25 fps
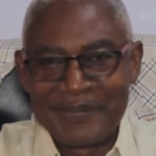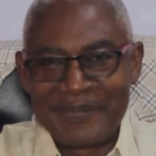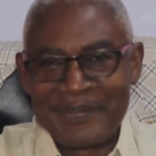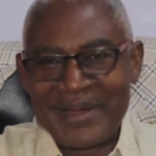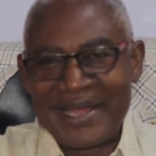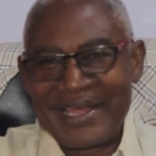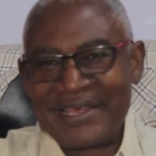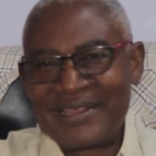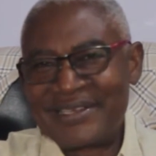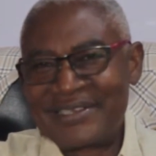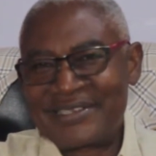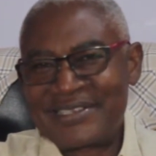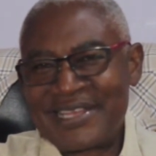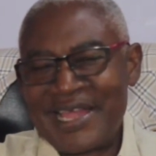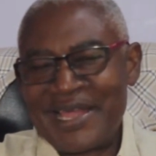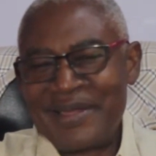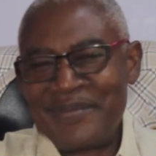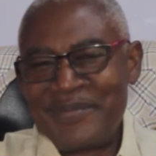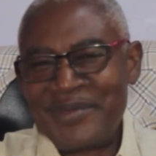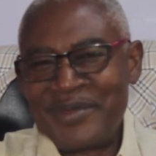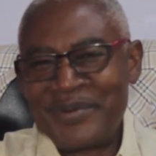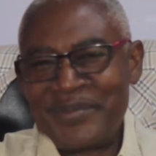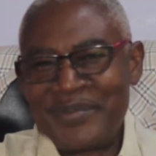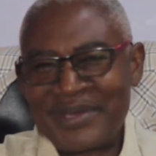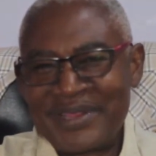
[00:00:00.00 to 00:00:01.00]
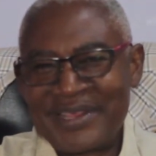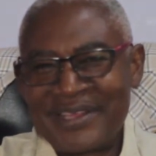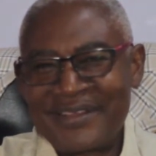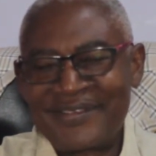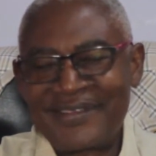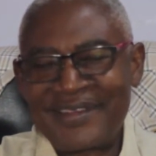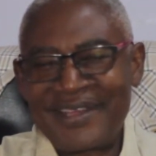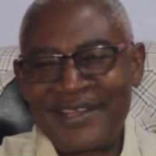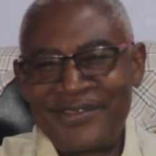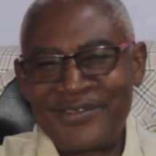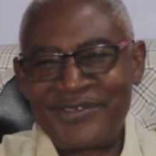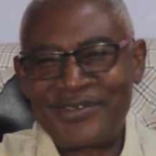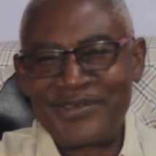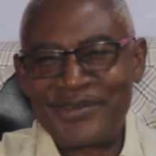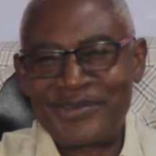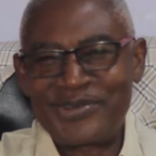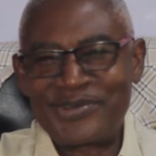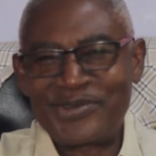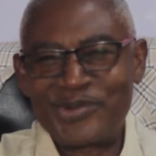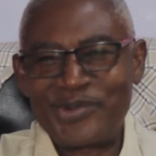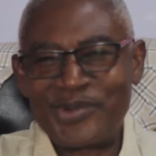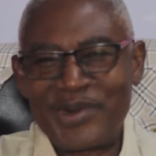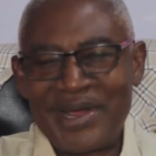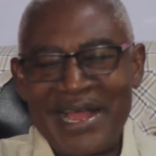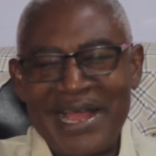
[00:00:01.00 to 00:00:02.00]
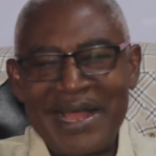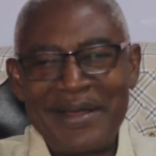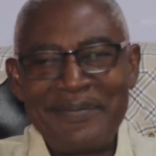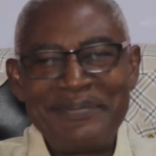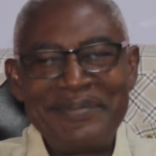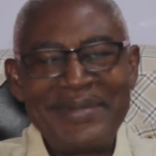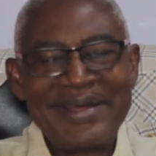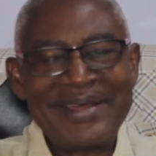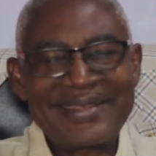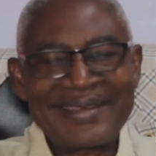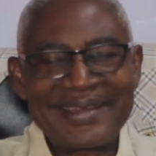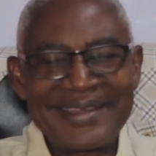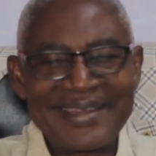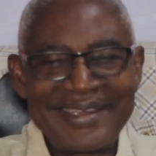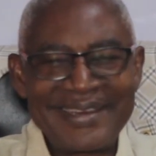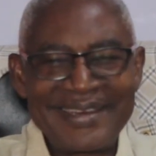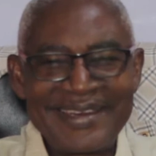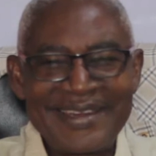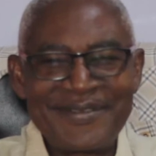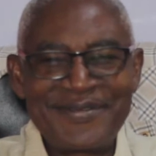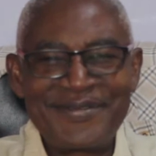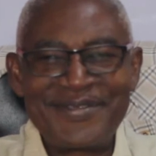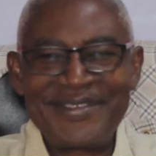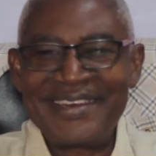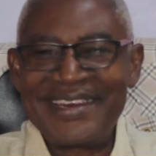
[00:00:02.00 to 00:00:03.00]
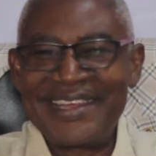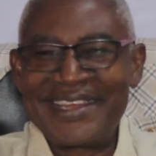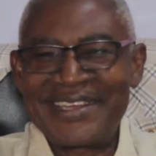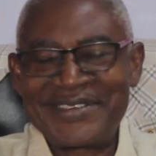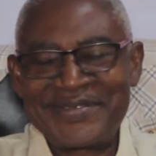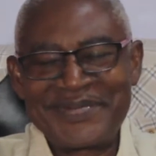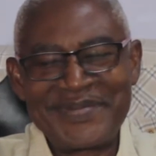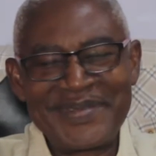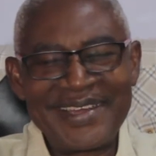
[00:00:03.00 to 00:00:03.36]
By the time your mother sent you to her mother in the village,